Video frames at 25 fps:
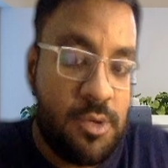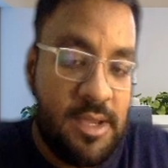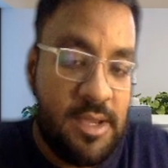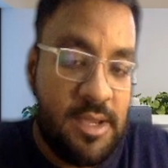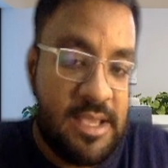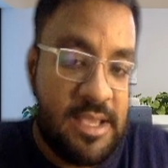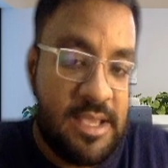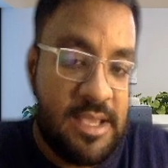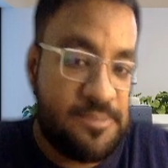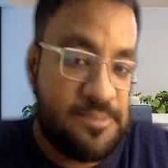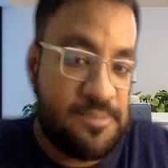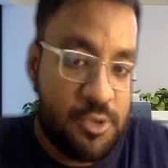
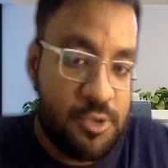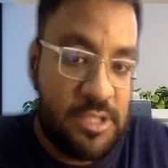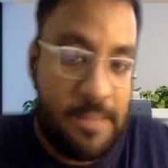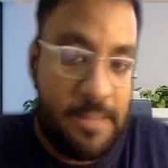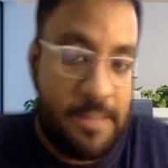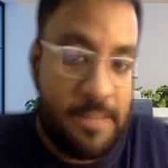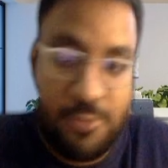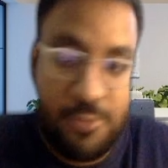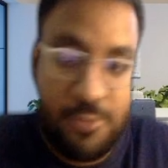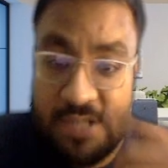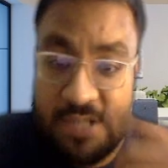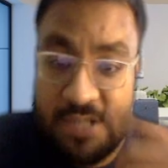explore the
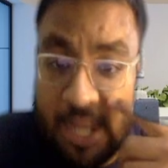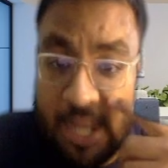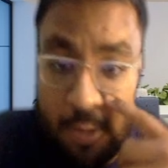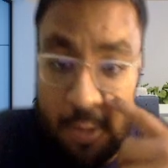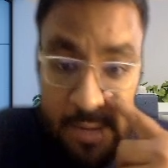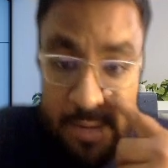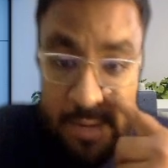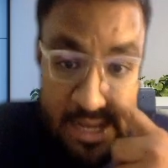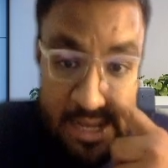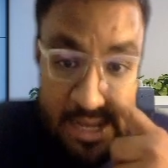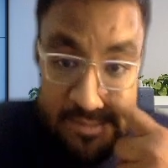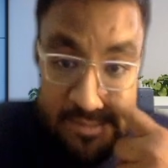abuse, and how
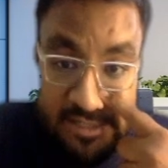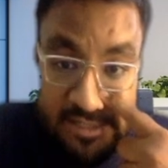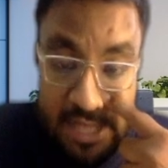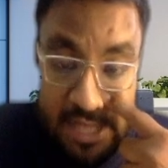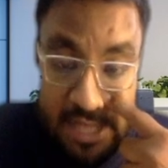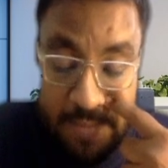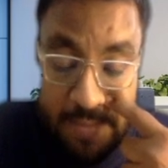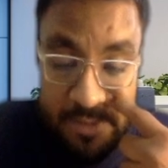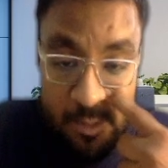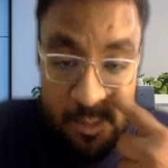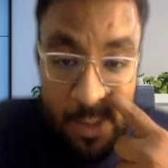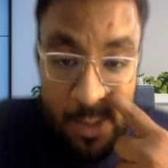many times it
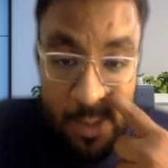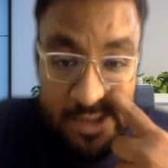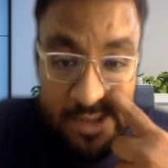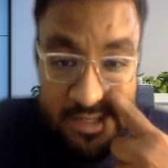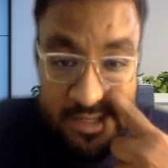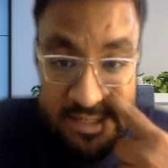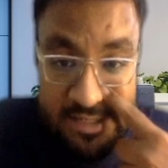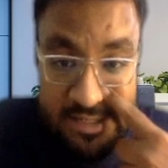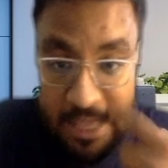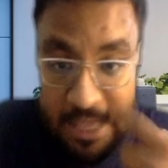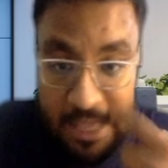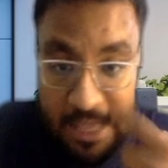happened, why
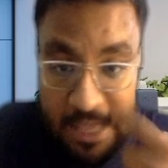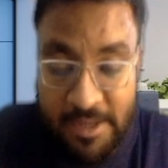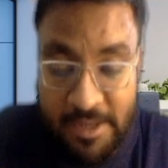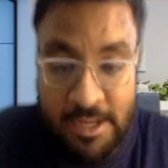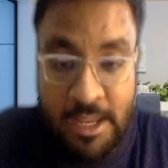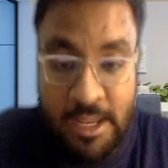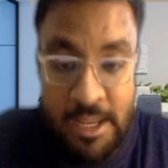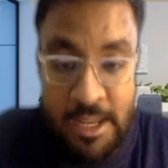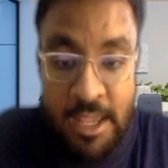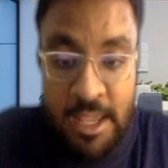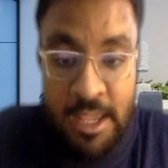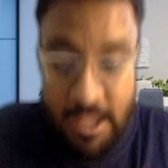did this
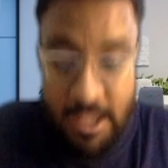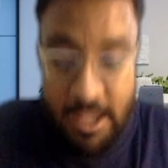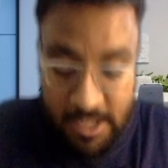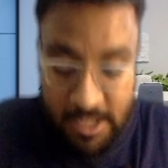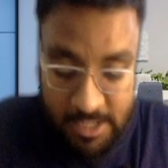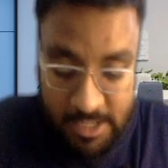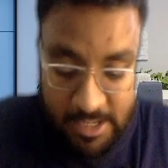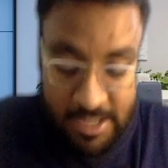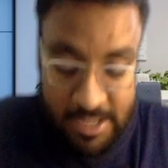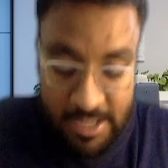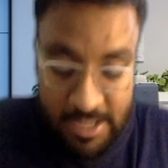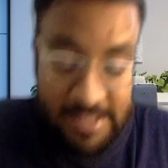happen,
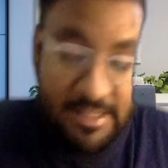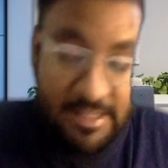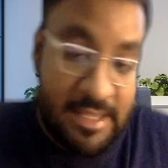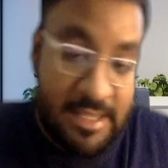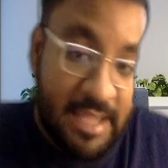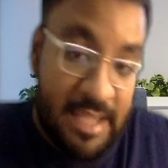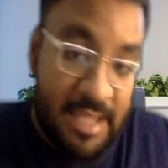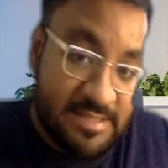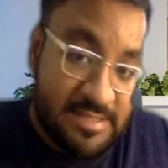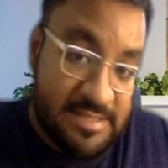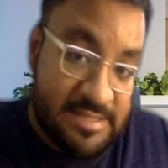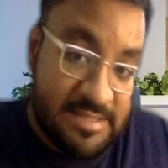
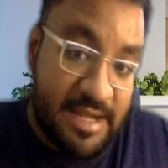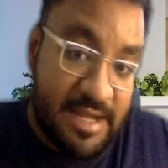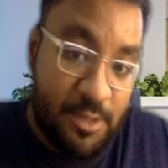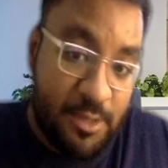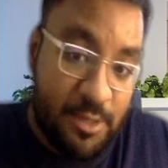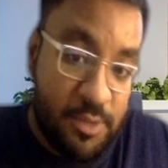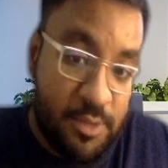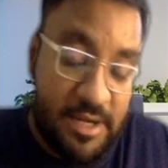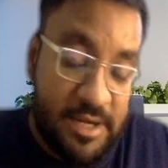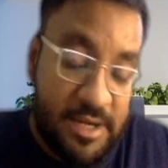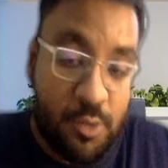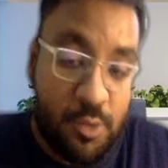anything else that
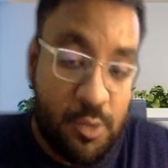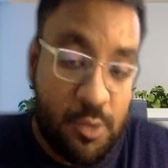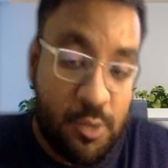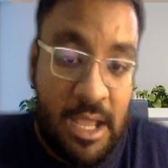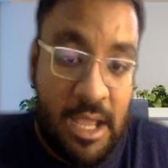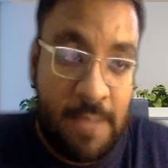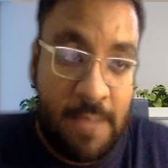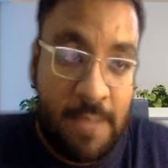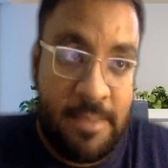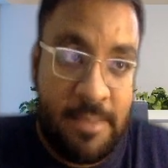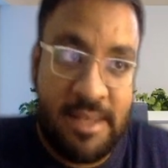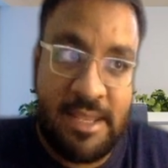you did to
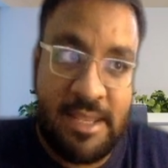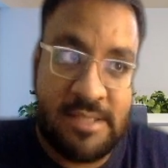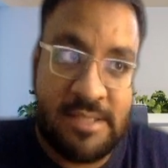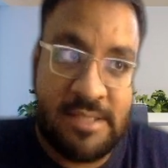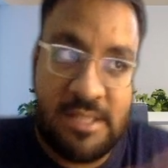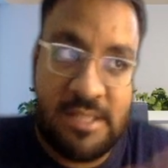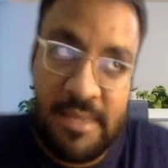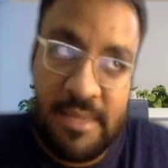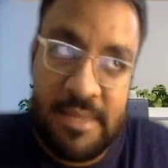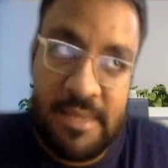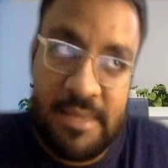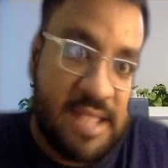harm, any
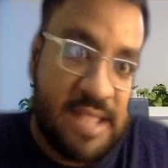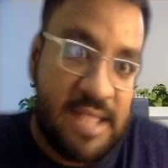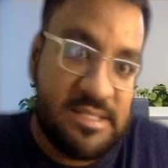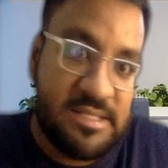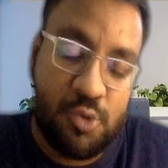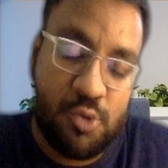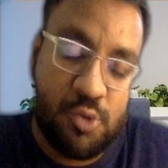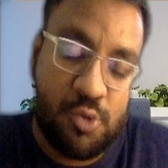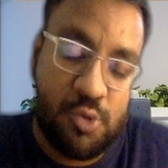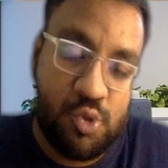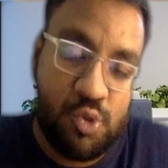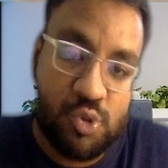other
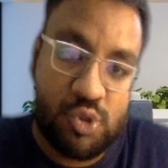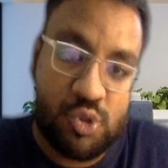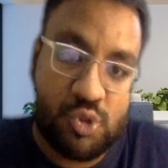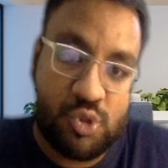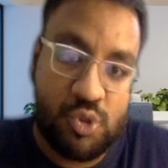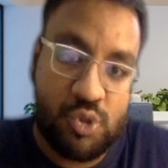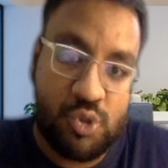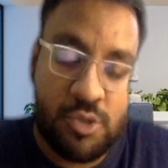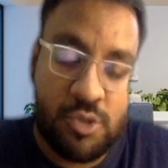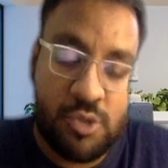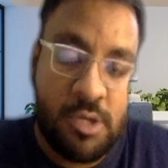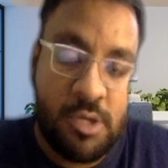mechanism you used
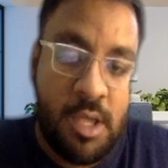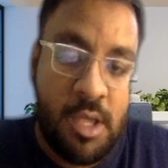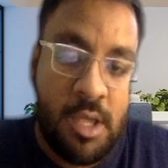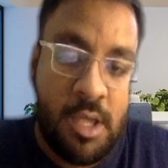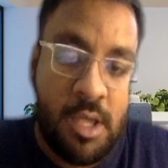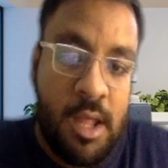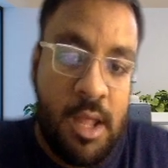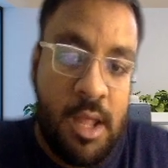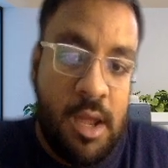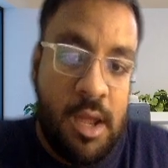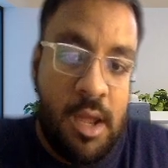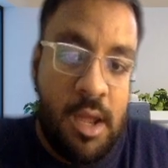to
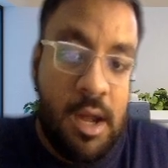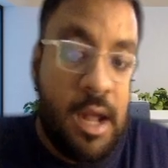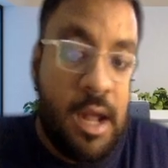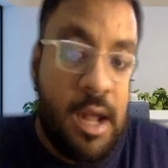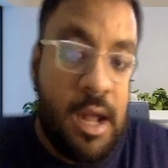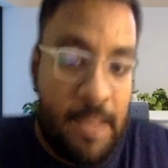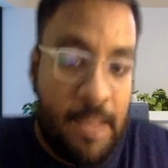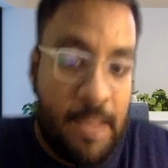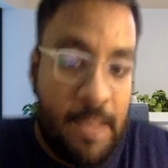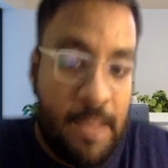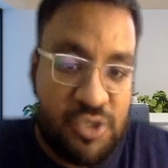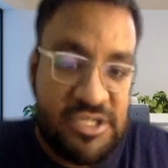
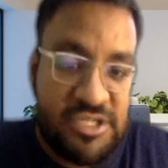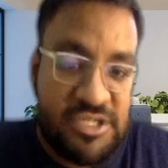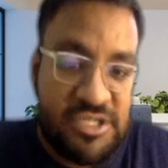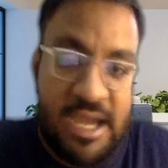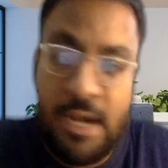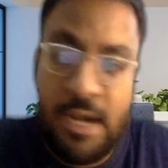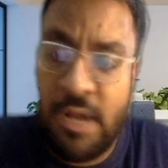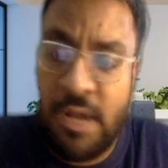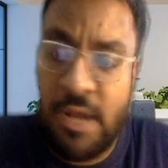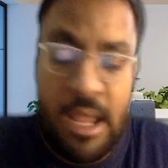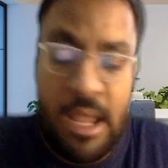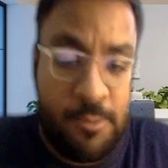harm your
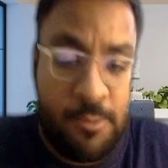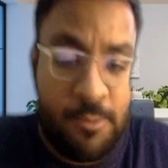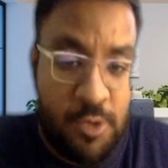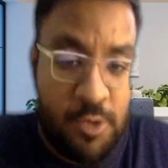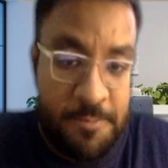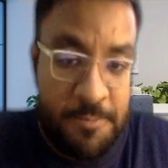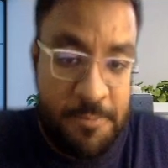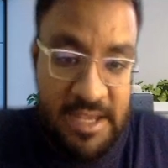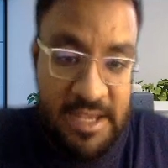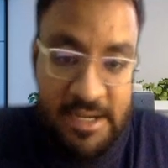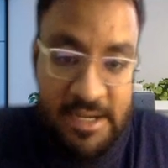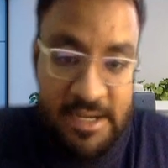child or harm
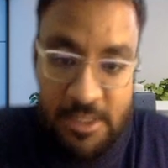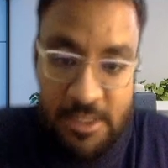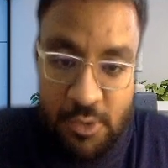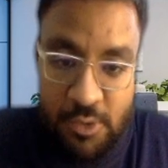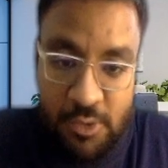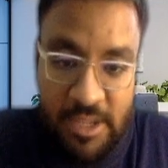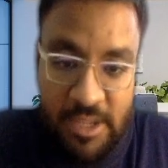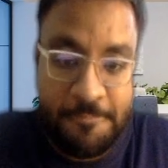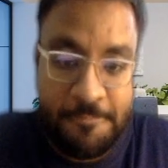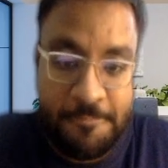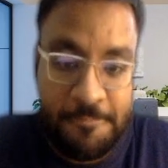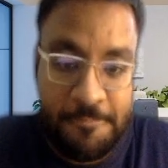your parent.
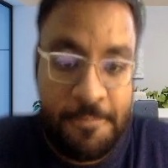Okay,